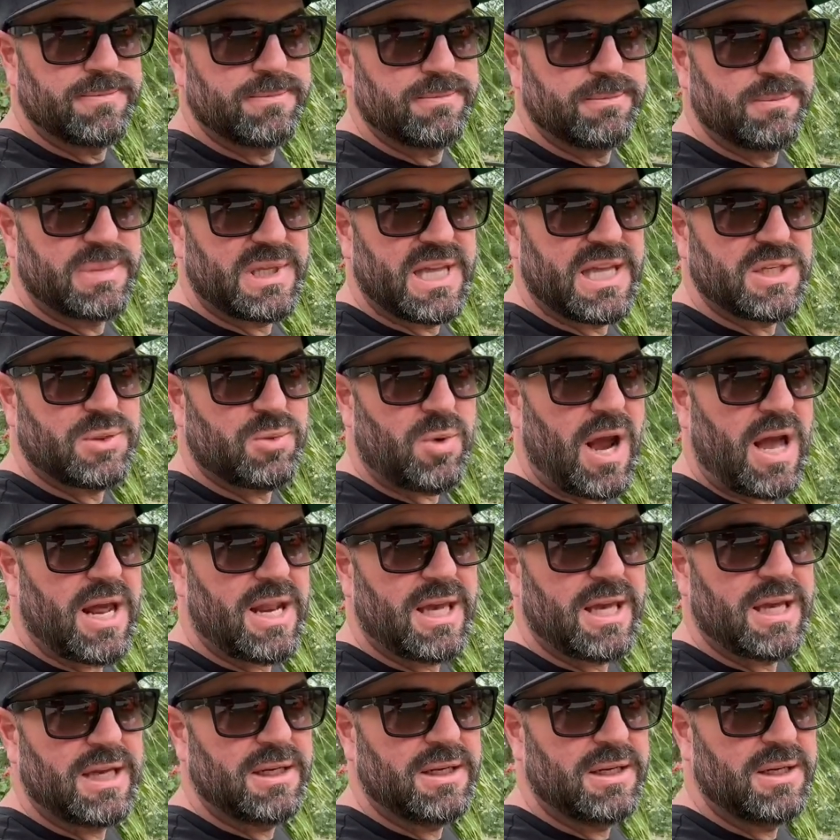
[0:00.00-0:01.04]
blends right
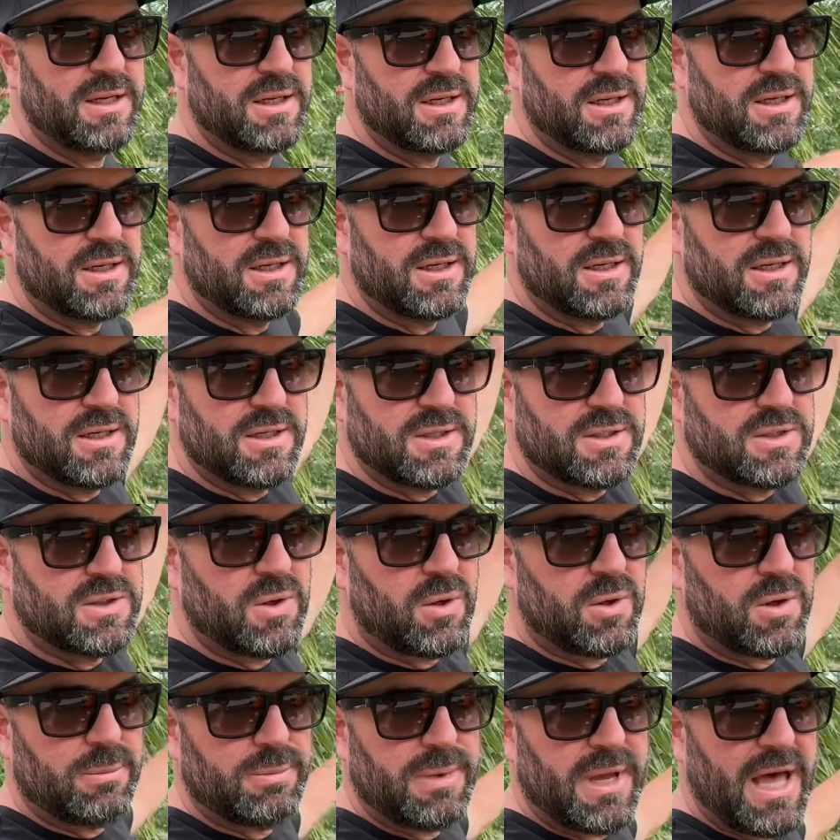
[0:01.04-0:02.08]
in,
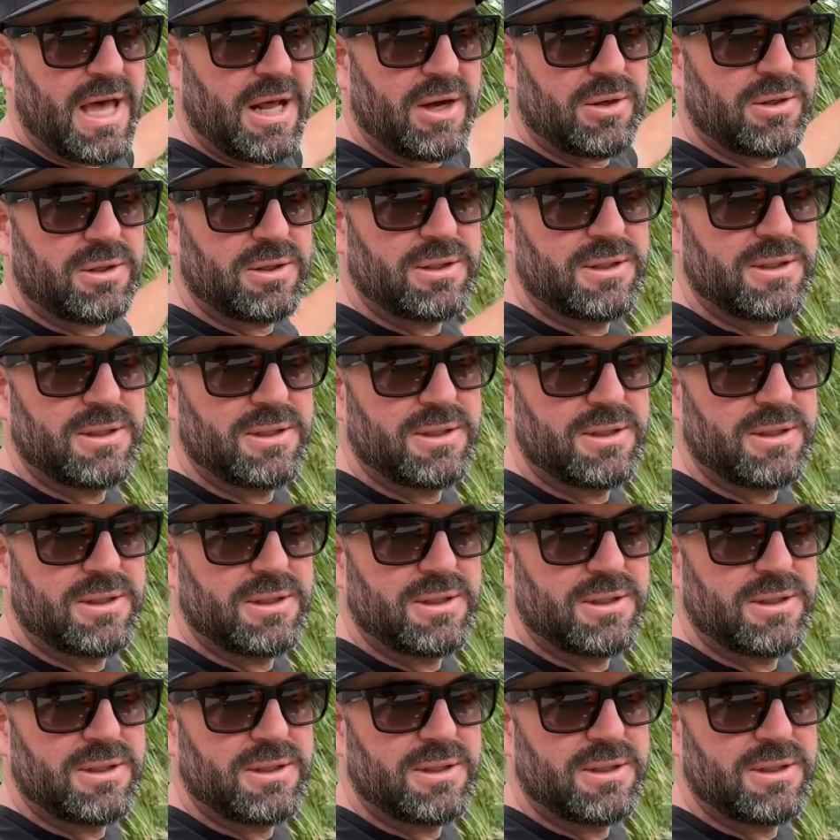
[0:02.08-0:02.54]
solar panel,